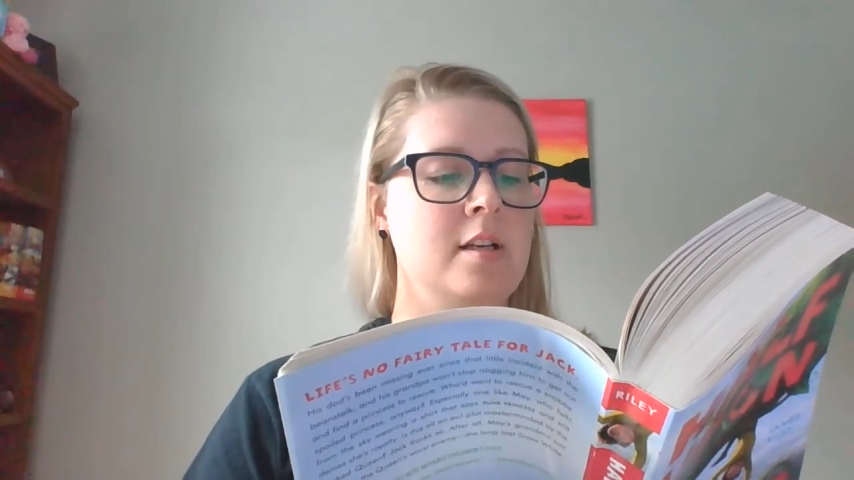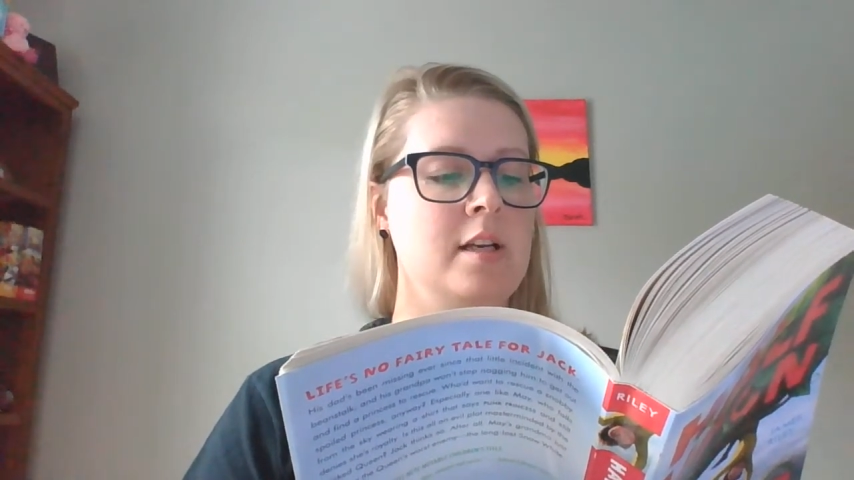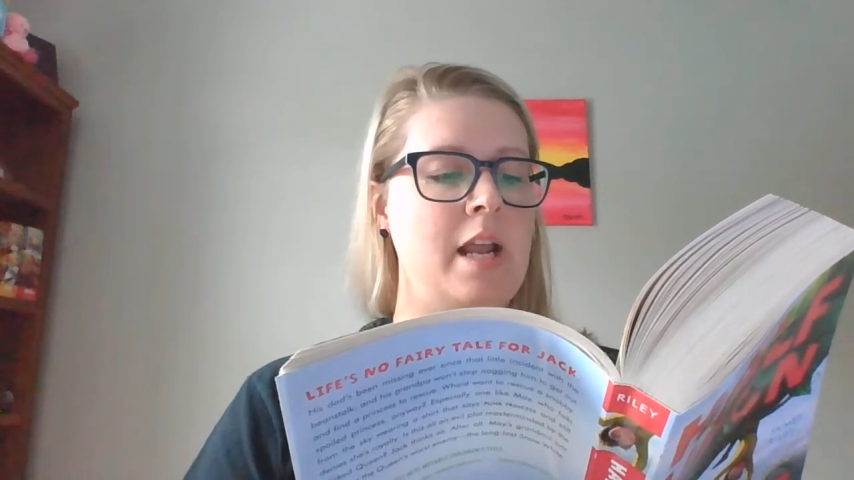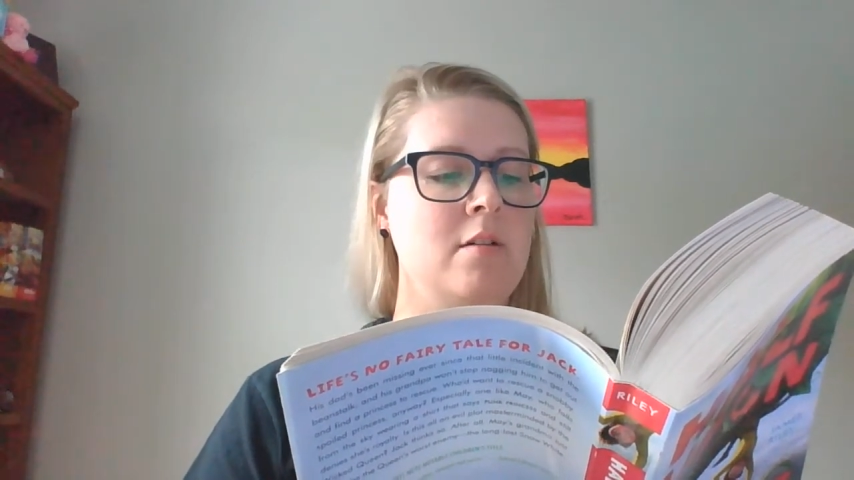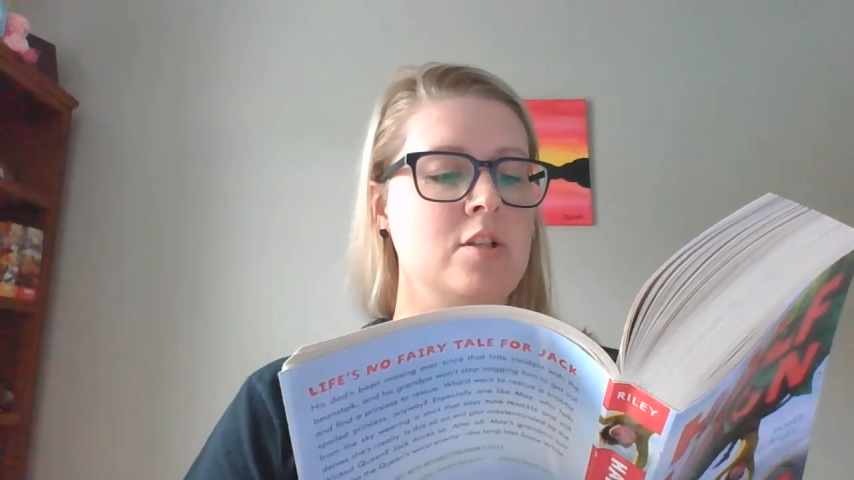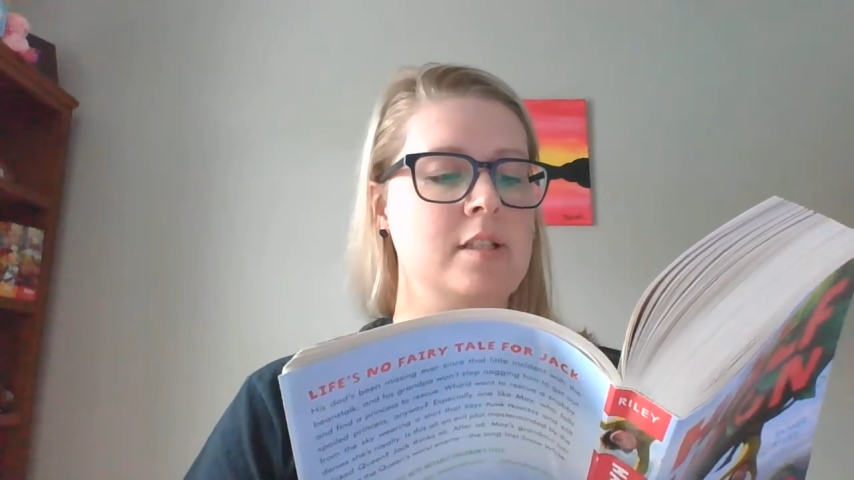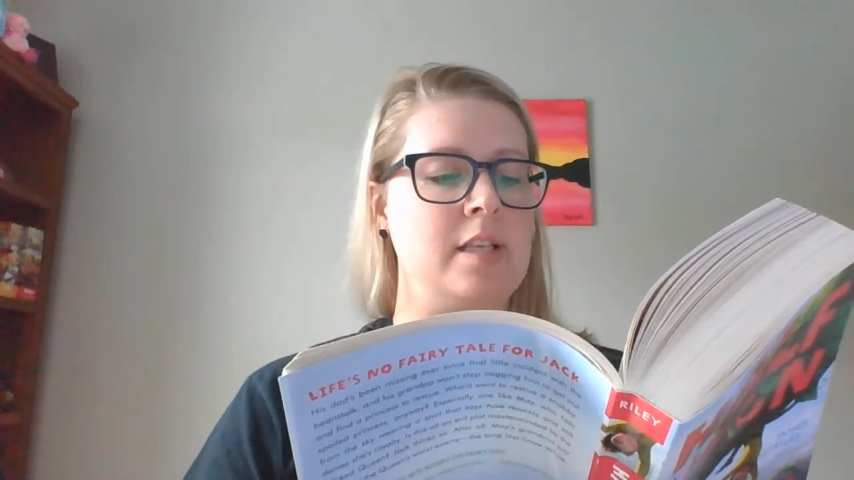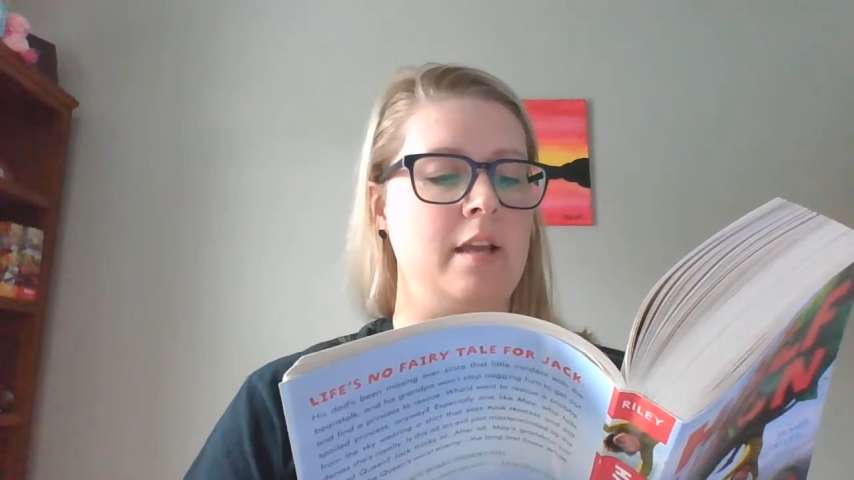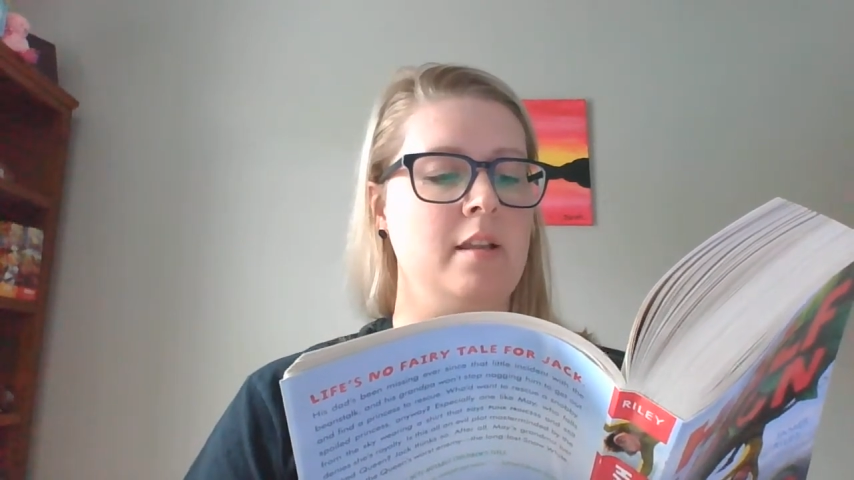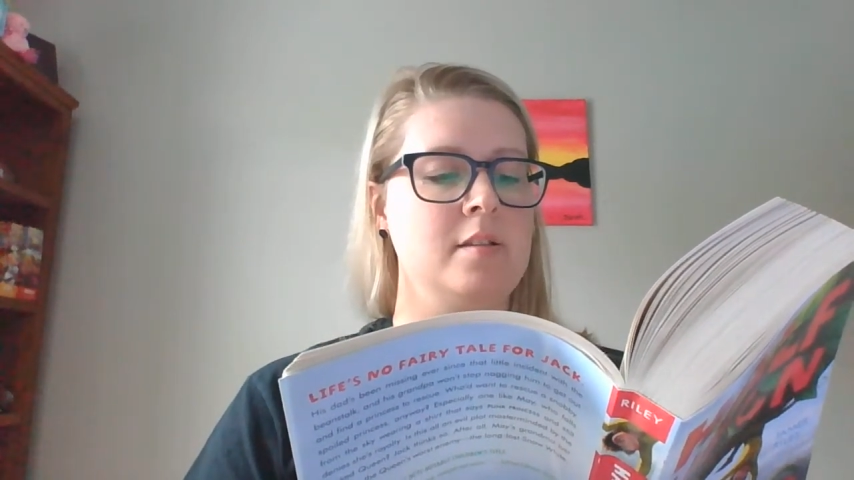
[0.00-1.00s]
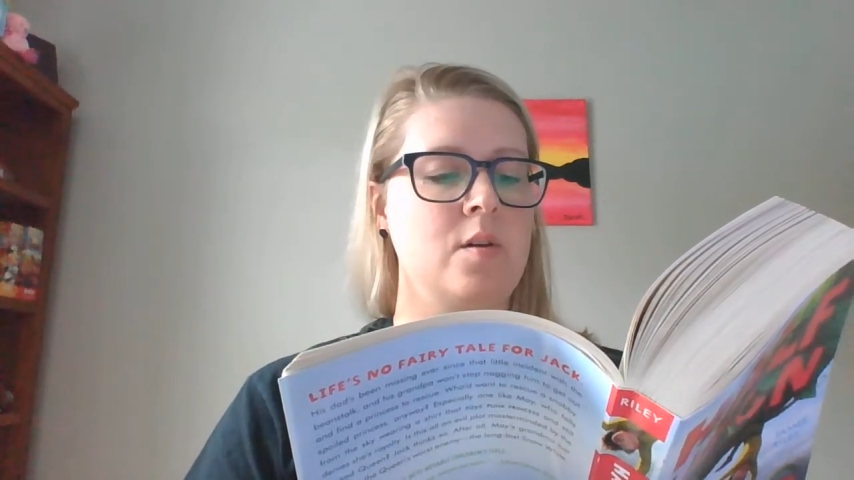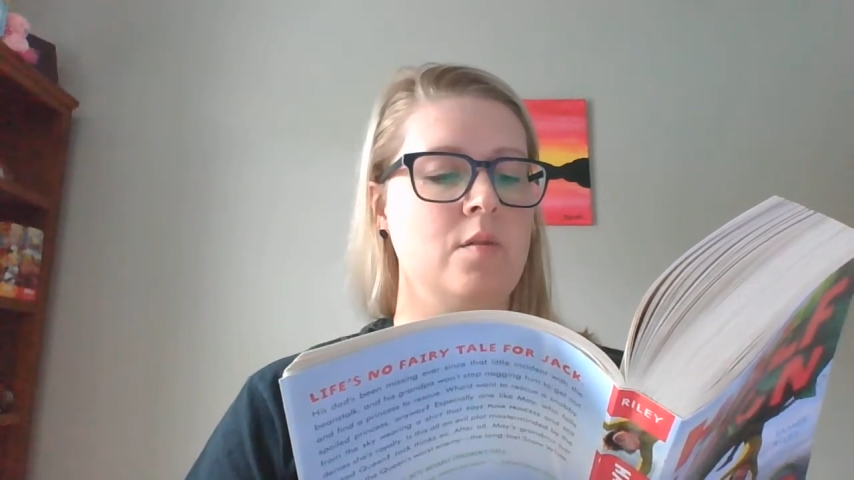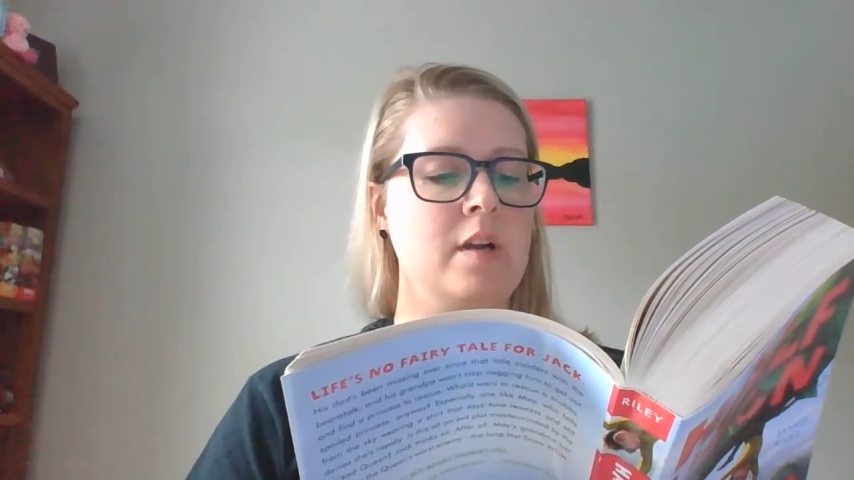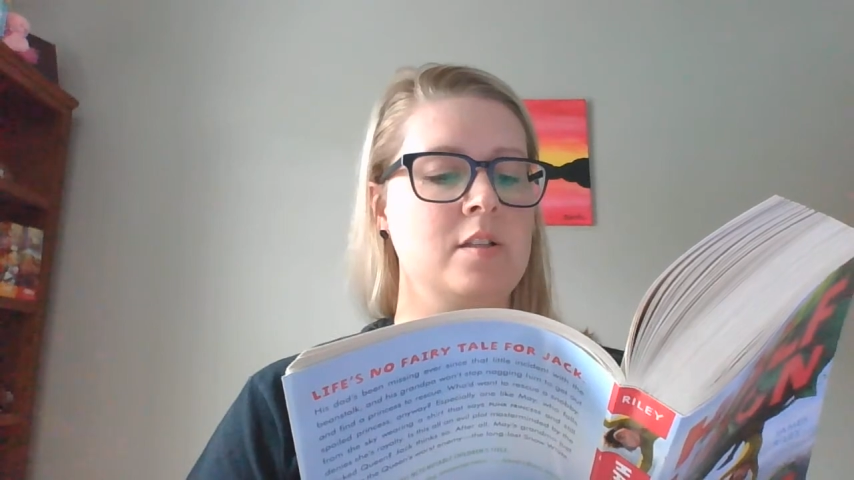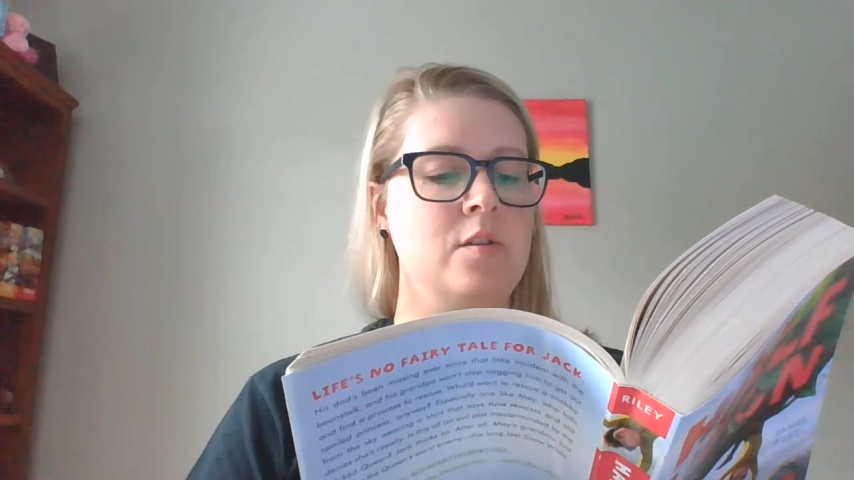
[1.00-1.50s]
Now, she said, let's
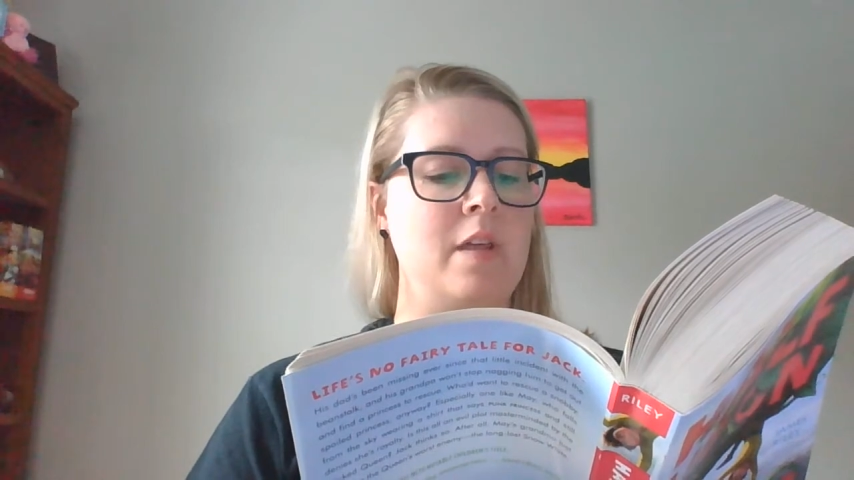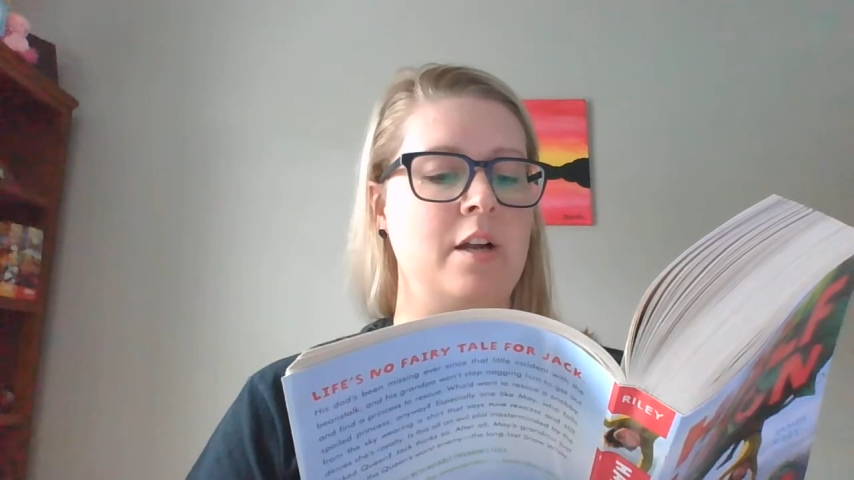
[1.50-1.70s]
go rescue